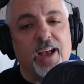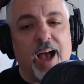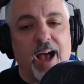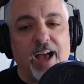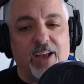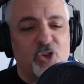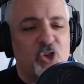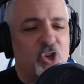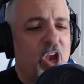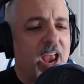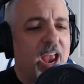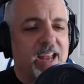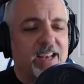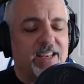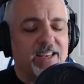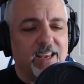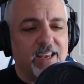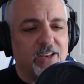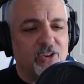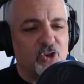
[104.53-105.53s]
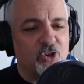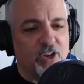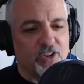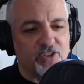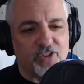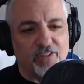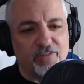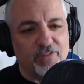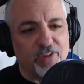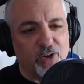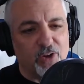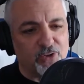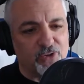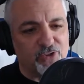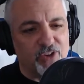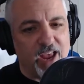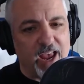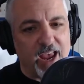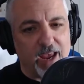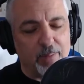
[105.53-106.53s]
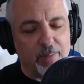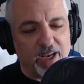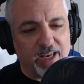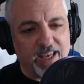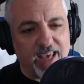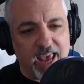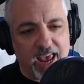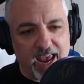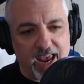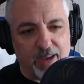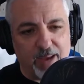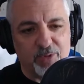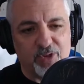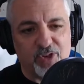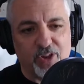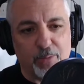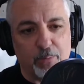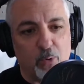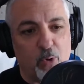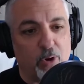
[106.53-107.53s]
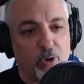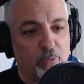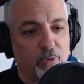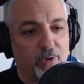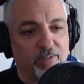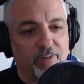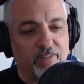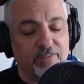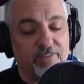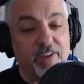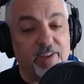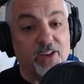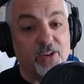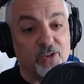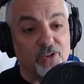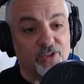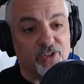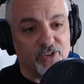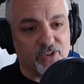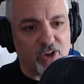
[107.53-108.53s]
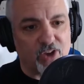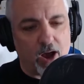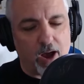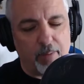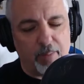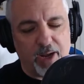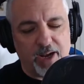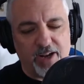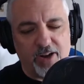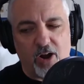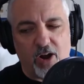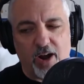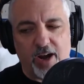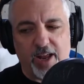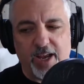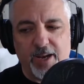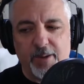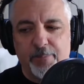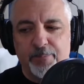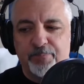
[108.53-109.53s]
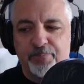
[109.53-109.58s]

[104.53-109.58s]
chanting Justin Fields' name at games to the point where even Fields has commented on it.